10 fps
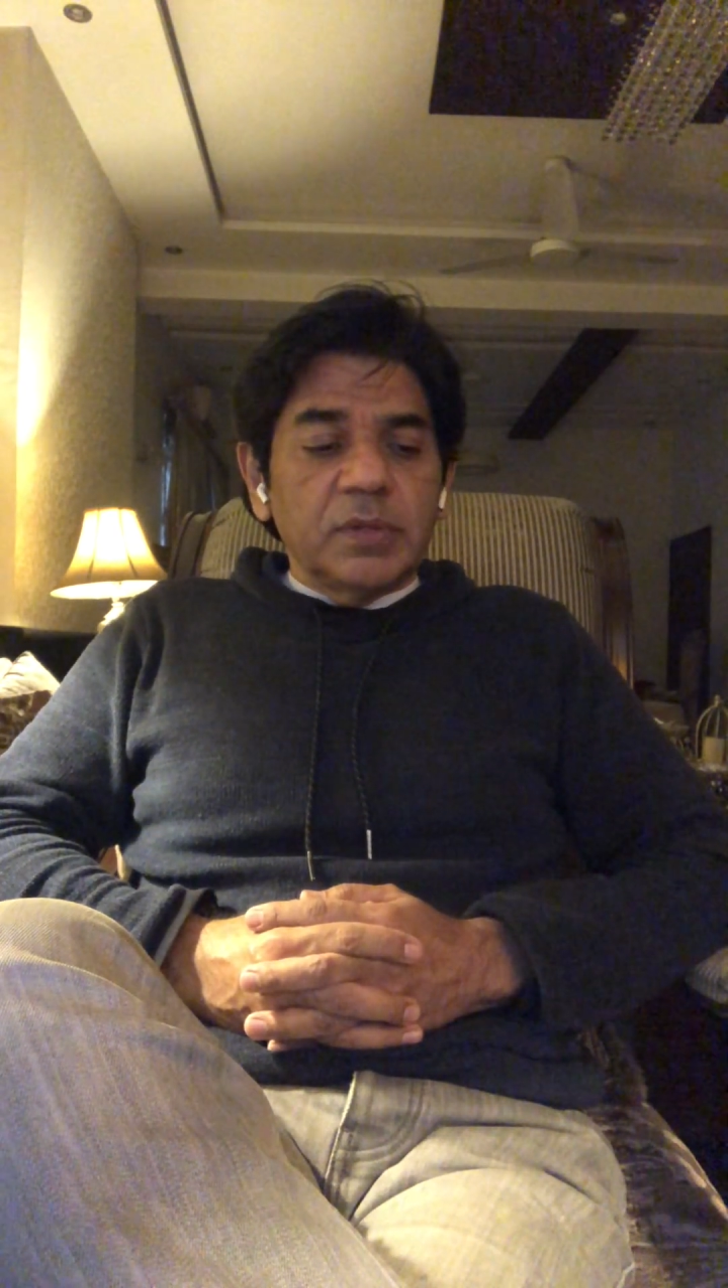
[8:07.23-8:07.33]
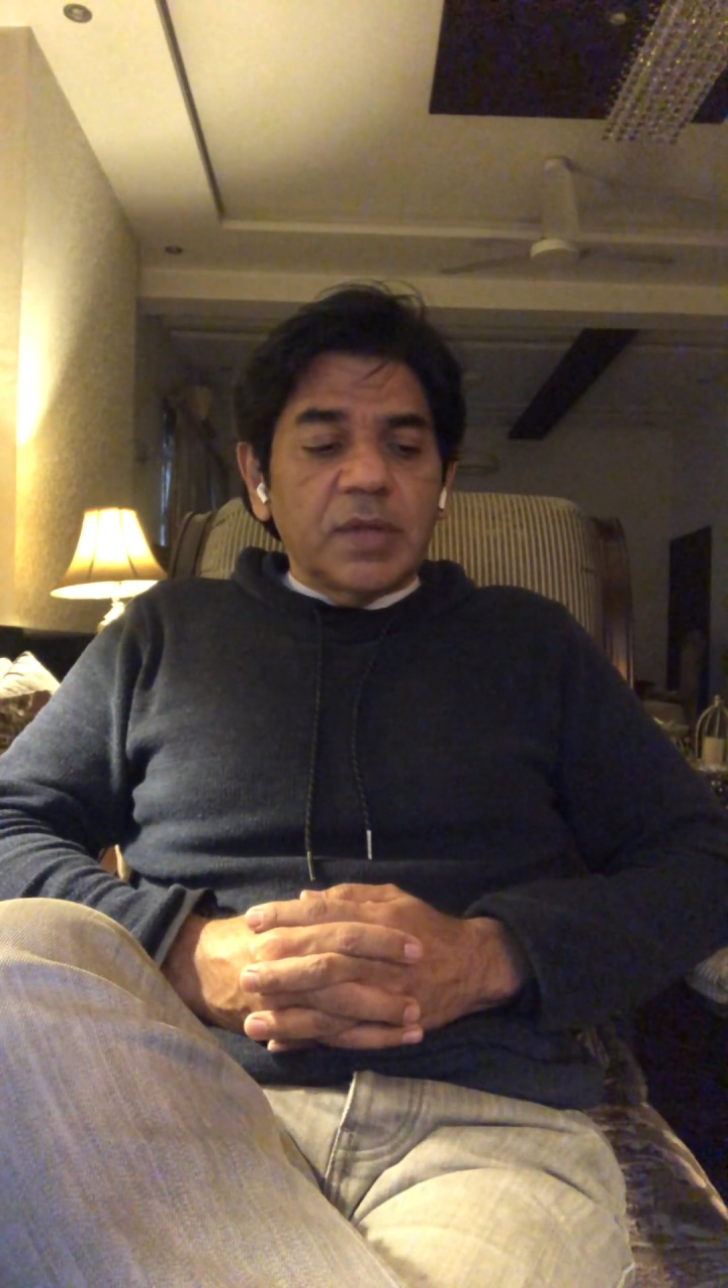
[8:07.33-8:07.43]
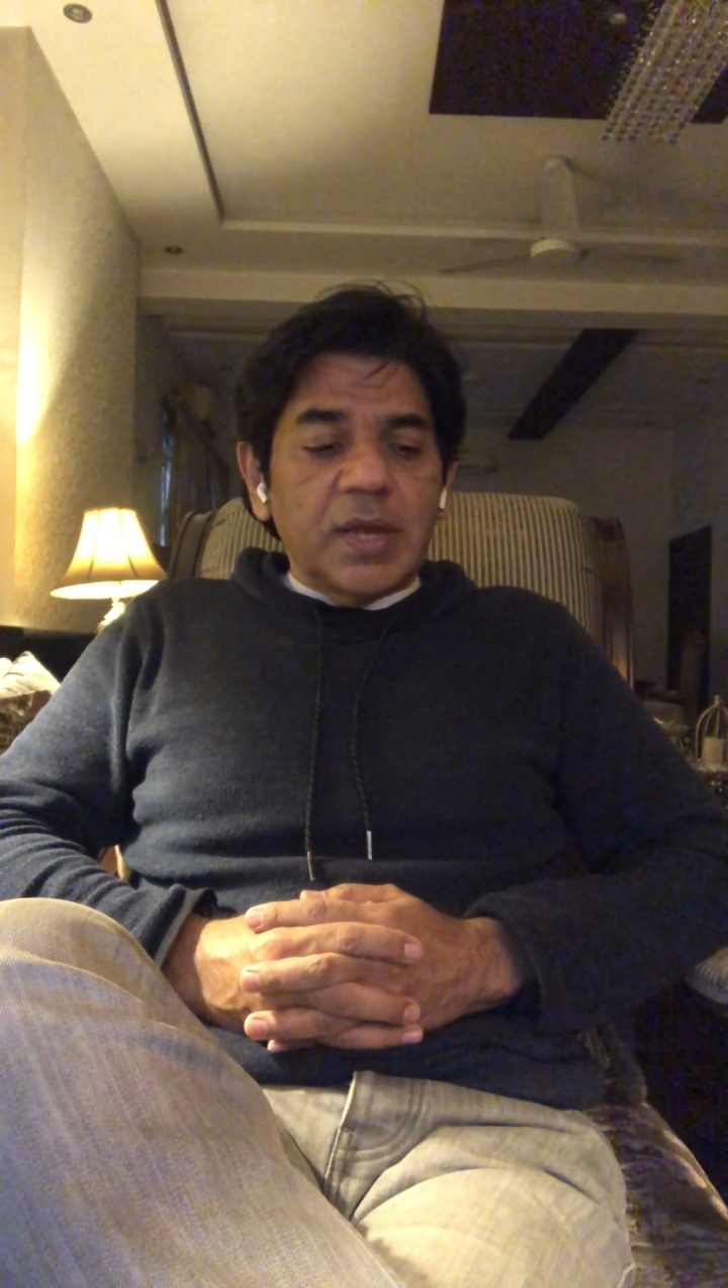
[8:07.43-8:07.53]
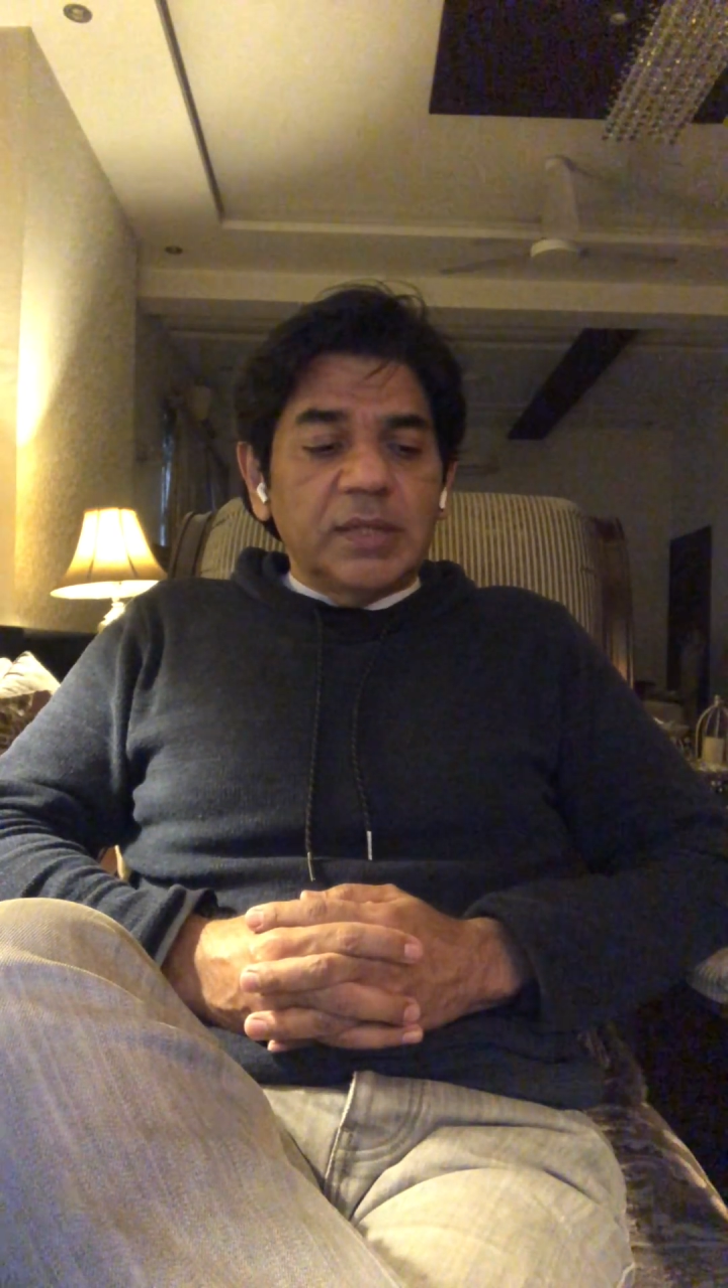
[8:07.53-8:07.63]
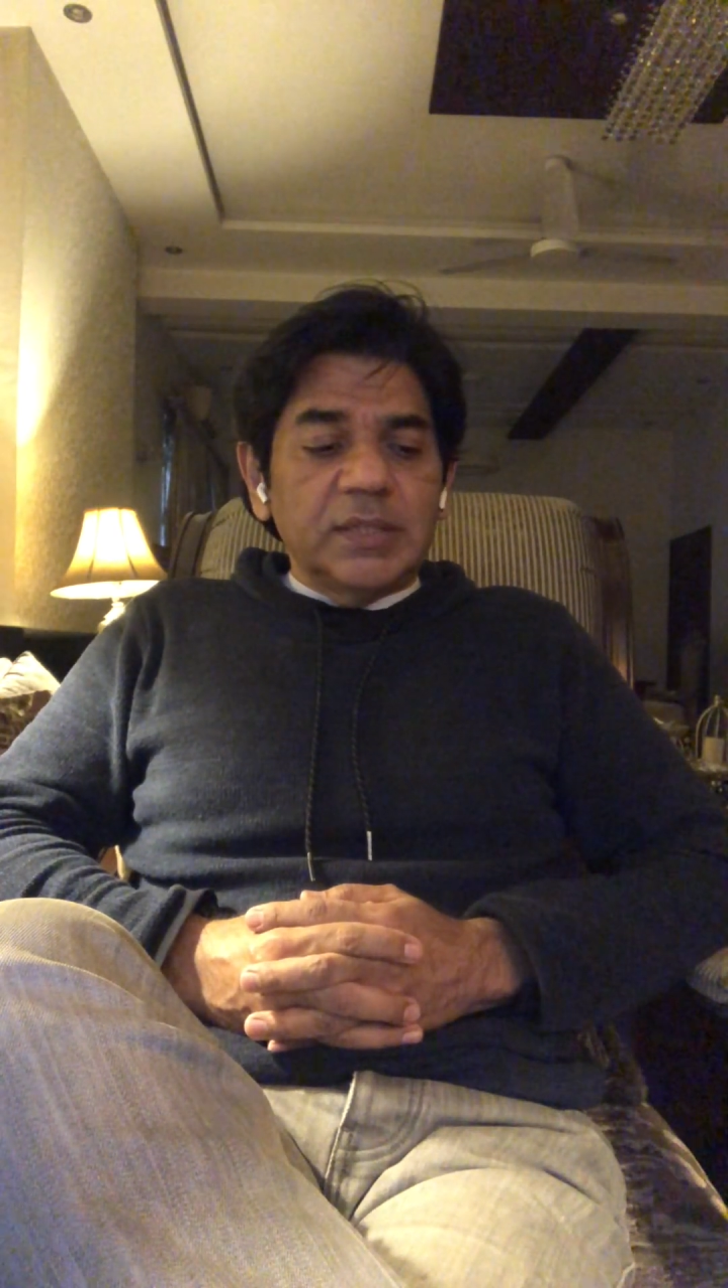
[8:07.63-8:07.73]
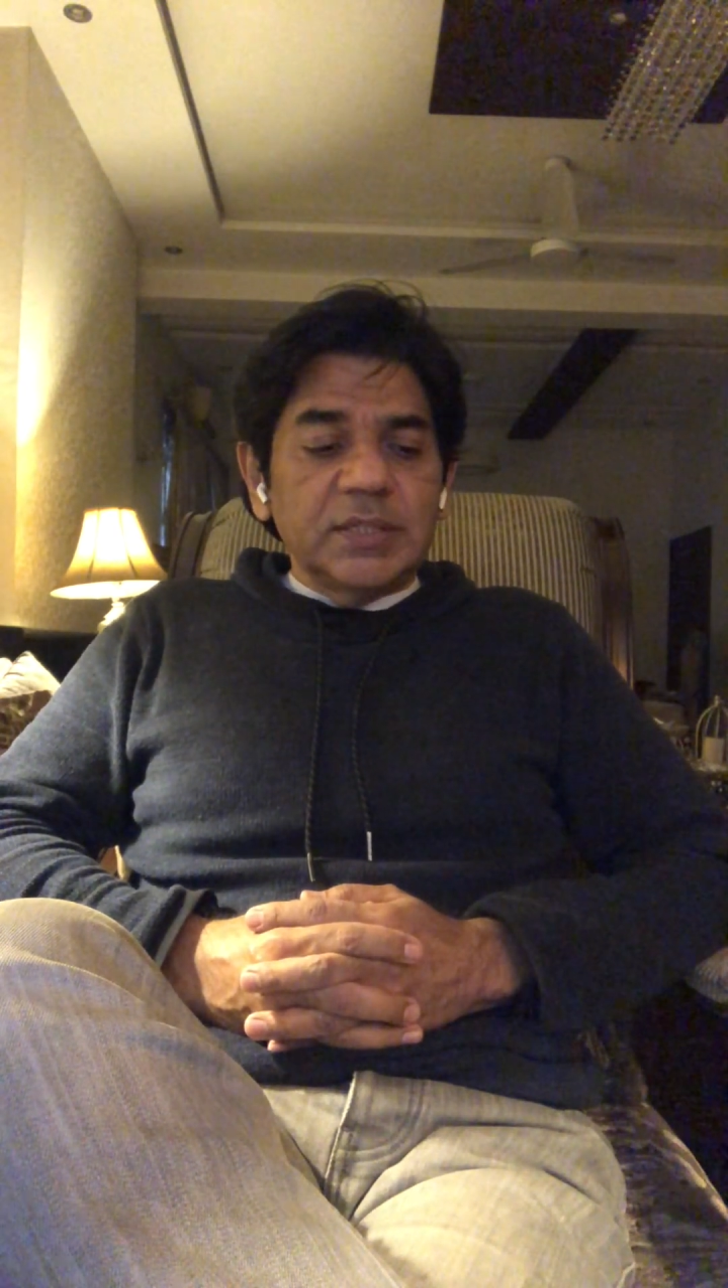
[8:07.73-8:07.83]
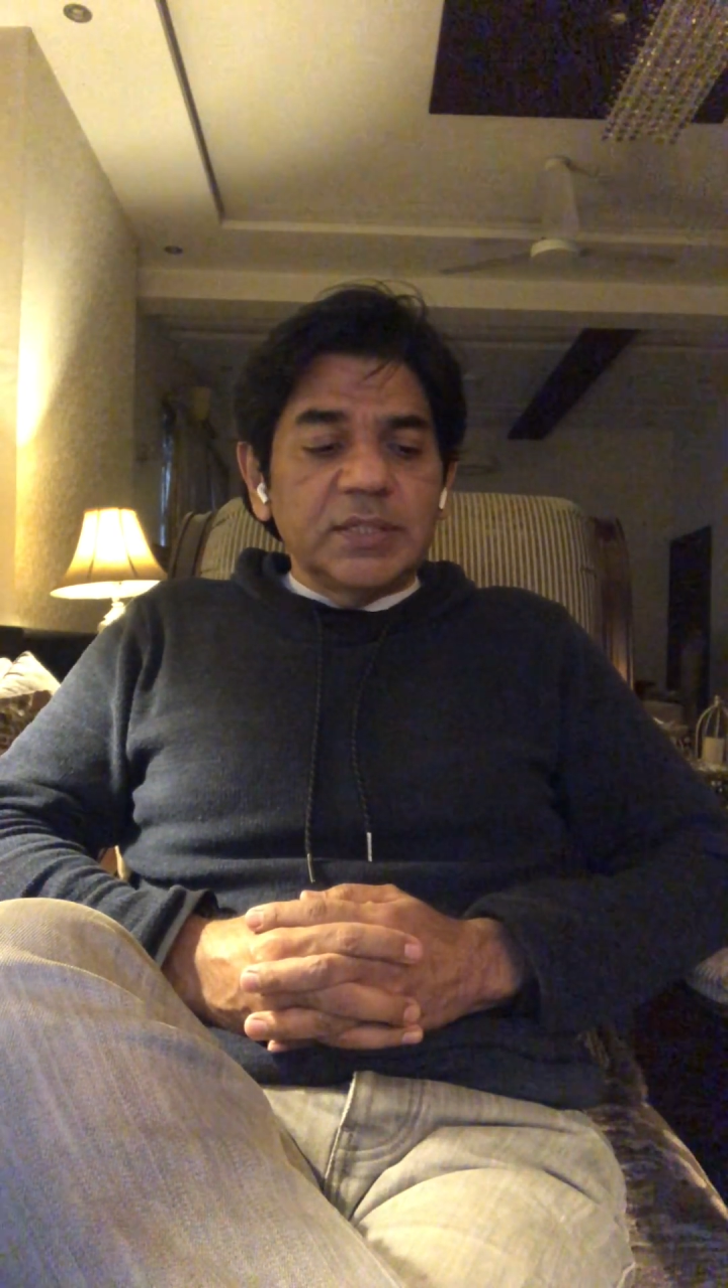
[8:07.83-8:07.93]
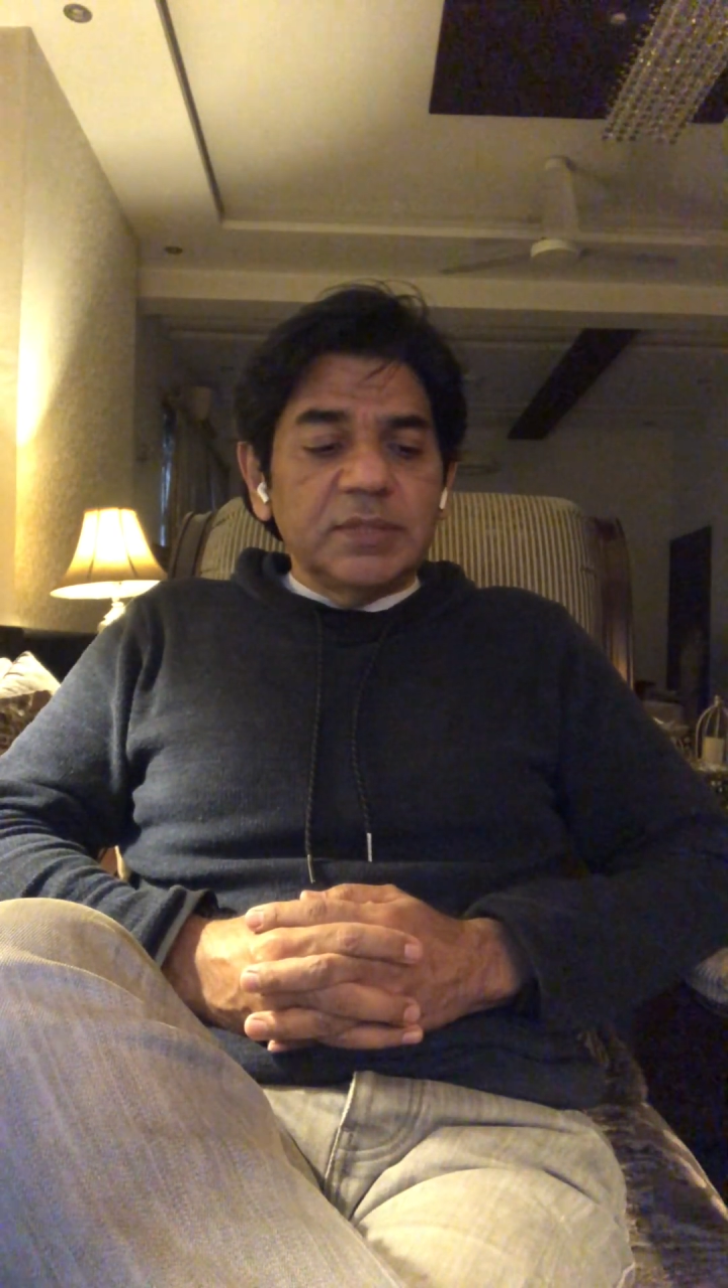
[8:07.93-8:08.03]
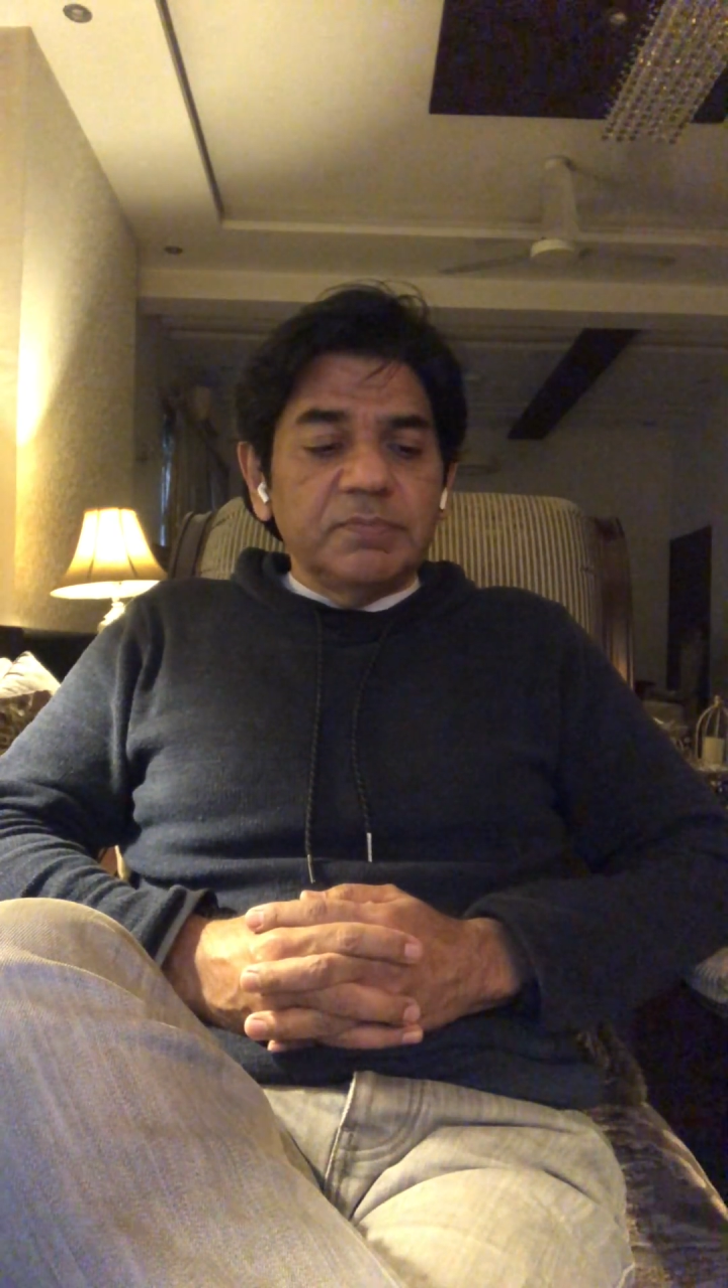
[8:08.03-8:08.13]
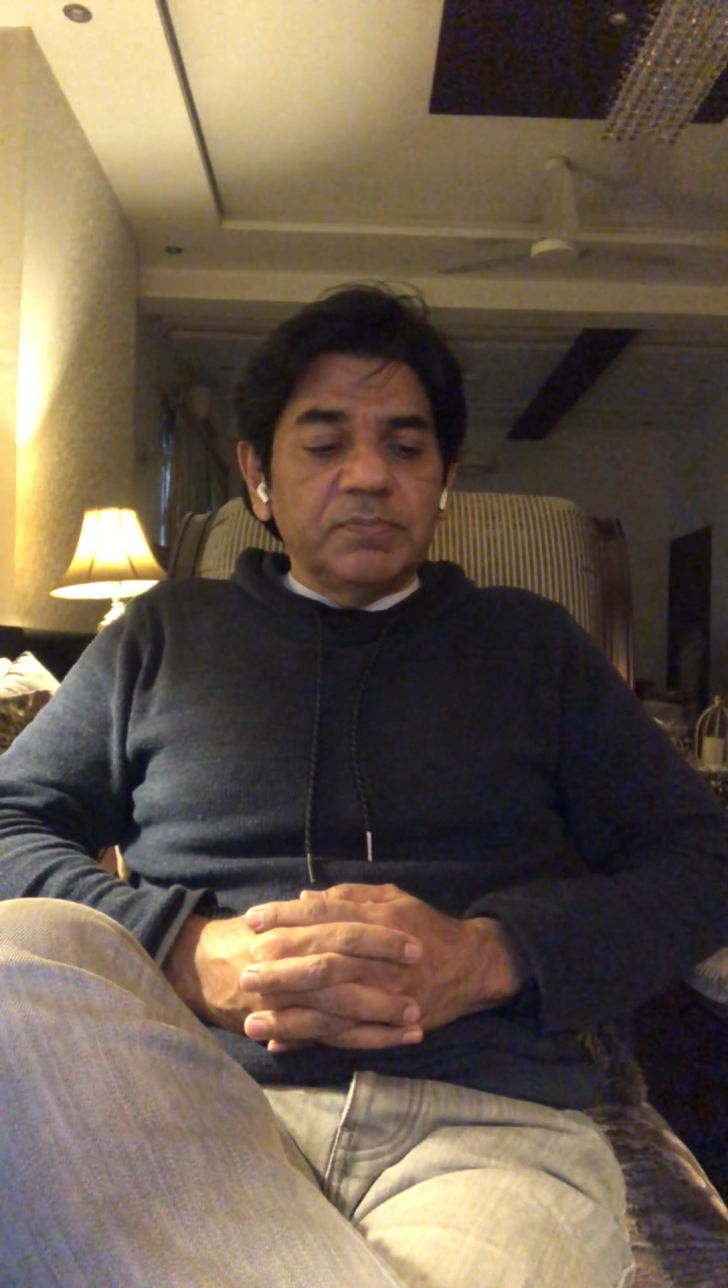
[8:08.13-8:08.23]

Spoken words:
and this is